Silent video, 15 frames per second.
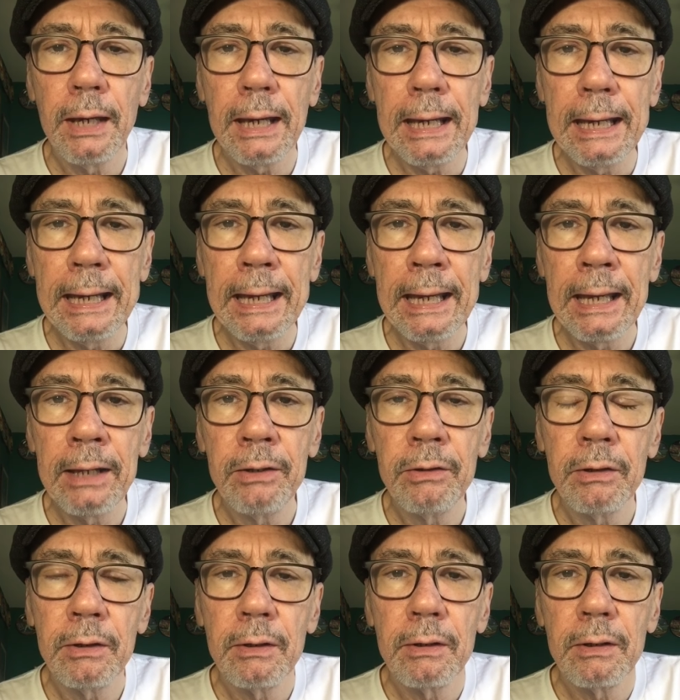and
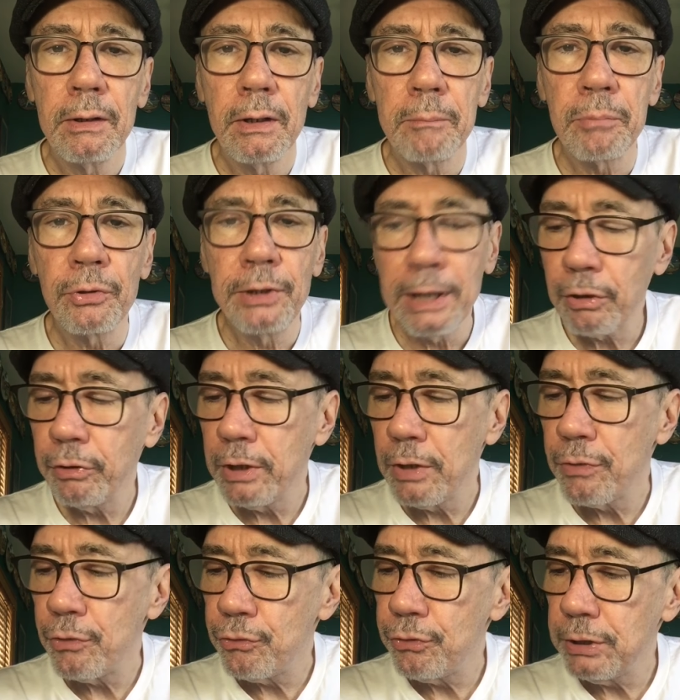particularly
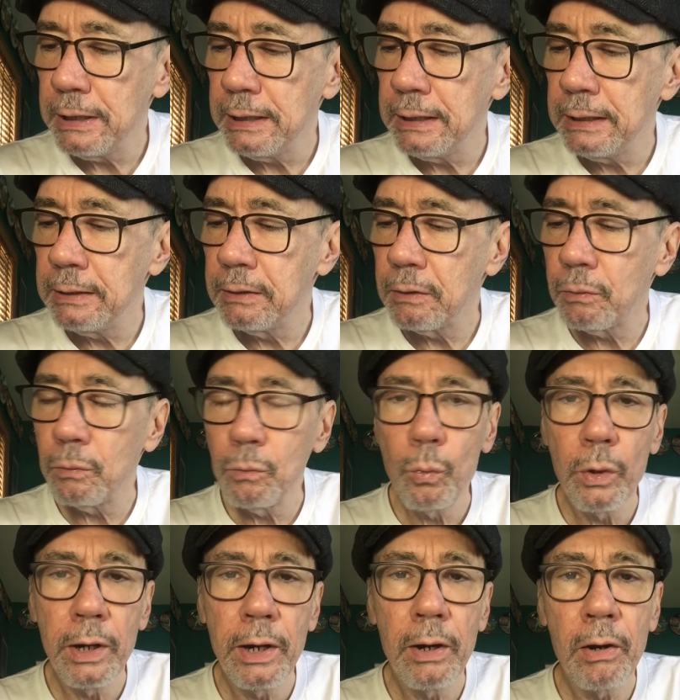the scene
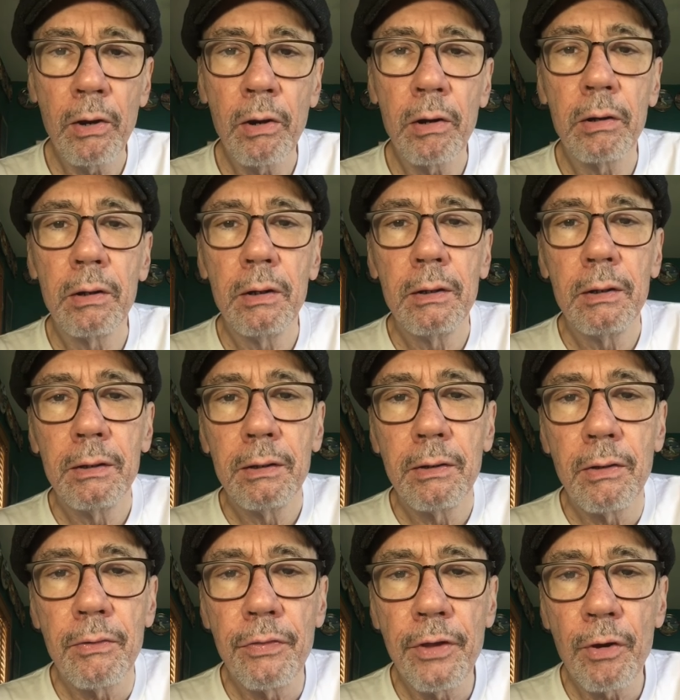where
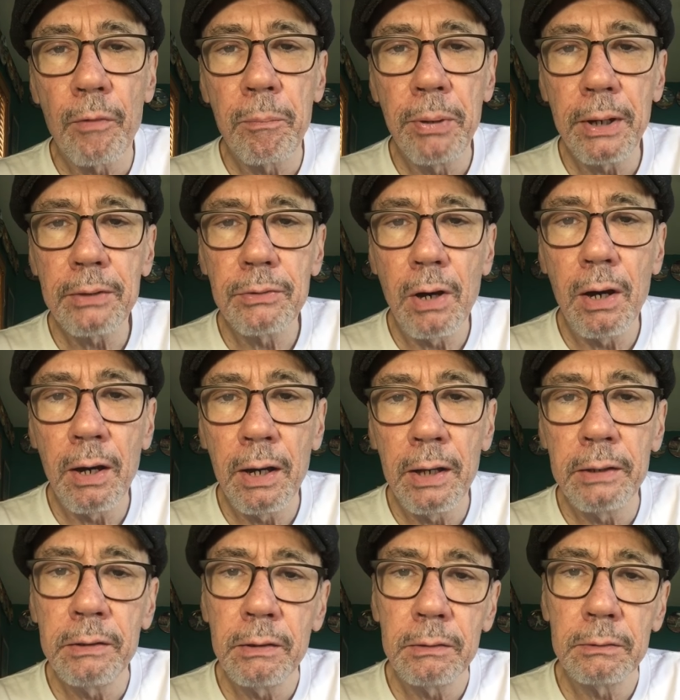they're picked
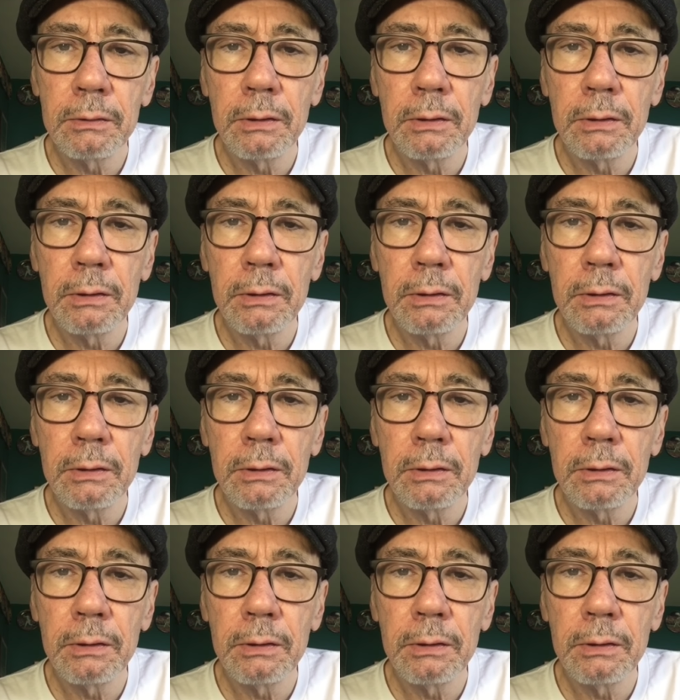on.